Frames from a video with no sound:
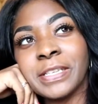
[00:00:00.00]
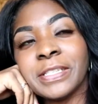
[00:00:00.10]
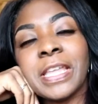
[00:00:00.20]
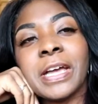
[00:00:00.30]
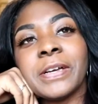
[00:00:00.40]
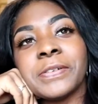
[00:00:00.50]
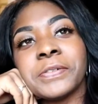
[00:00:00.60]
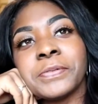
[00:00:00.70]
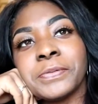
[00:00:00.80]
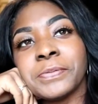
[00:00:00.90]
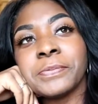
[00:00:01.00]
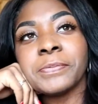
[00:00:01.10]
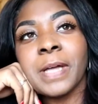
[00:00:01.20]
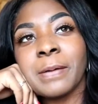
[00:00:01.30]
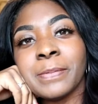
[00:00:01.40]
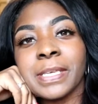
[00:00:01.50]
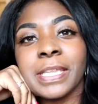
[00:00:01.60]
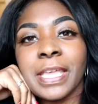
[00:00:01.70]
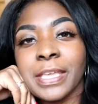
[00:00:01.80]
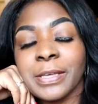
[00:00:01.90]
No, I'm
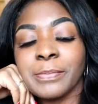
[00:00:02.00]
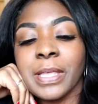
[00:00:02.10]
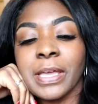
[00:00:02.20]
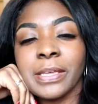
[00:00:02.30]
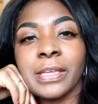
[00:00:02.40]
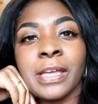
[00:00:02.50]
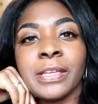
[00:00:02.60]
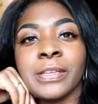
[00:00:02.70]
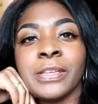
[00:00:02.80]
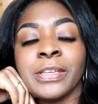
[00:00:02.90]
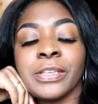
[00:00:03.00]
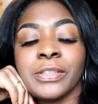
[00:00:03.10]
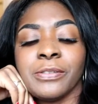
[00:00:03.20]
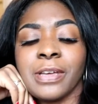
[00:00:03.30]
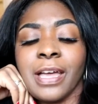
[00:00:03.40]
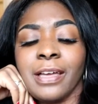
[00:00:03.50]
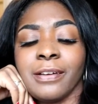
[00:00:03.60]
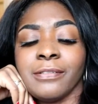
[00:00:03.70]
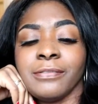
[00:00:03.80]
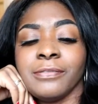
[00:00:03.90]
looking at him like,
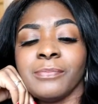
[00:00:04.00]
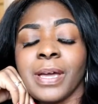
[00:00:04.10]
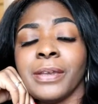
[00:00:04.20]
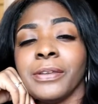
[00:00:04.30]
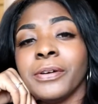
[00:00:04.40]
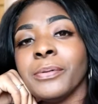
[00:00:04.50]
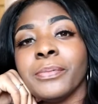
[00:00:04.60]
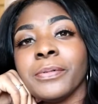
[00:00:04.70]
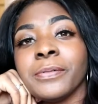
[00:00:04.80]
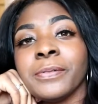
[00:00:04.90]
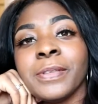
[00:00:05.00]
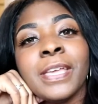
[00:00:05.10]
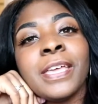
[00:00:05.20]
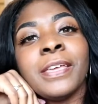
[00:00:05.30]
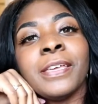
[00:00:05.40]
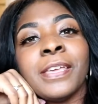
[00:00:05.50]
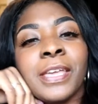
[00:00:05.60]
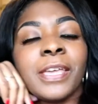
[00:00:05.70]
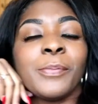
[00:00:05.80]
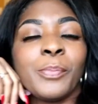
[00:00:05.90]
I owe you my number.
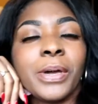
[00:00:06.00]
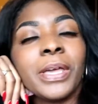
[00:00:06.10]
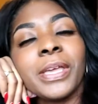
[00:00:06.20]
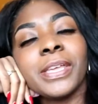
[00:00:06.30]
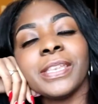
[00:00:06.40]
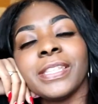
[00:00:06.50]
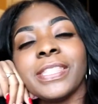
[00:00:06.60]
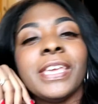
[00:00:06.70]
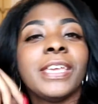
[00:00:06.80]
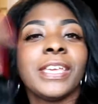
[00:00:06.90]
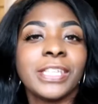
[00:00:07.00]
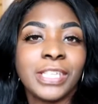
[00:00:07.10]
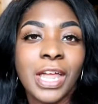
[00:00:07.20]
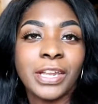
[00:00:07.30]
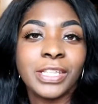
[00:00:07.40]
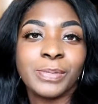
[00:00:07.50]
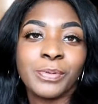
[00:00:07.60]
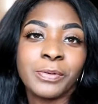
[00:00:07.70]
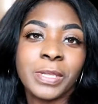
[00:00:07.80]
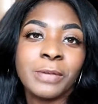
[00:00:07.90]
But the thing is, y'all, this
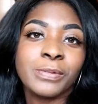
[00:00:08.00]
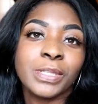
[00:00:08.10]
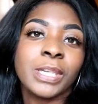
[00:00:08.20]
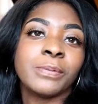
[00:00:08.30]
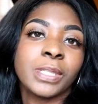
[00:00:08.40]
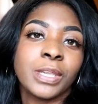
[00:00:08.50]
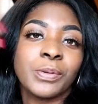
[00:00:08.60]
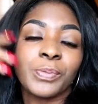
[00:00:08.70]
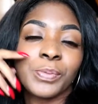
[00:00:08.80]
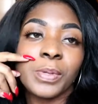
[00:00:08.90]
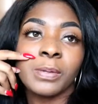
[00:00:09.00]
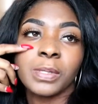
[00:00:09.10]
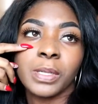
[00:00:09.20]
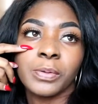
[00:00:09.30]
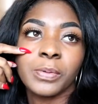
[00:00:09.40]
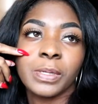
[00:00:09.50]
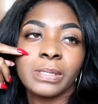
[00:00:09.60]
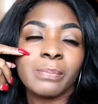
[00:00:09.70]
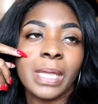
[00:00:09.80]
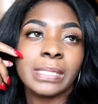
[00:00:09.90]
boy, he was cute. He
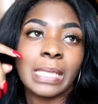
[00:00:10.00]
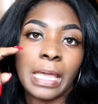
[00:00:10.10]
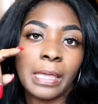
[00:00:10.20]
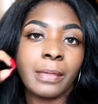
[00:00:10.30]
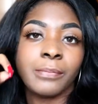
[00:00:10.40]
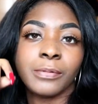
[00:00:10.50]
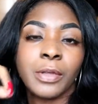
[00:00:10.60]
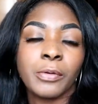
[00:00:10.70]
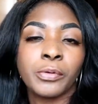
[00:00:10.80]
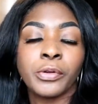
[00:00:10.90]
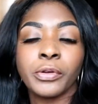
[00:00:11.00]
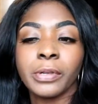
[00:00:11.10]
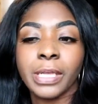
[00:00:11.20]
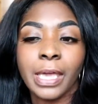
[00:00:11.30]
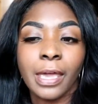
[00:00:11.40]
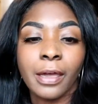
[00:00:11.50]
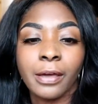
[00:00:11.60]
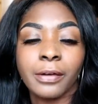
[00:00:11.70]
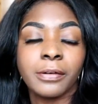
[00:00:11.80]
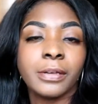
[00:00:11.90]
was my type, you know, curly
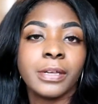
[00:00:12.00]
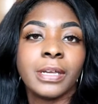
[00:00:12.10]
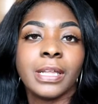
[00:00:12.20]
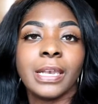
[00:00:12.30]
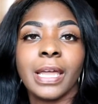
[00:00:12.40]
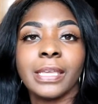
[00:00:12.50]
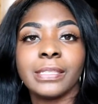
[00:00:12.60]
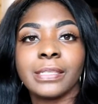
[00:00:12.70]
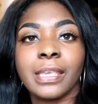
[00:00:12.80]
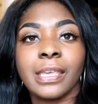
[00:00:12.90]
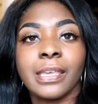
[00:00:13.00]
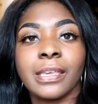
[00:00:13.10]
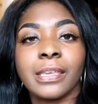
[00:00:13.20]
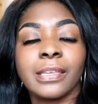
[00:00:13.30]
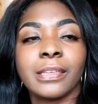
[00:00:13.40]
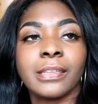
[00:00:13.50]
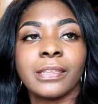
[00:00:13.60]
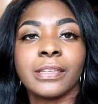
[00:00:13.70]
hair, light skin.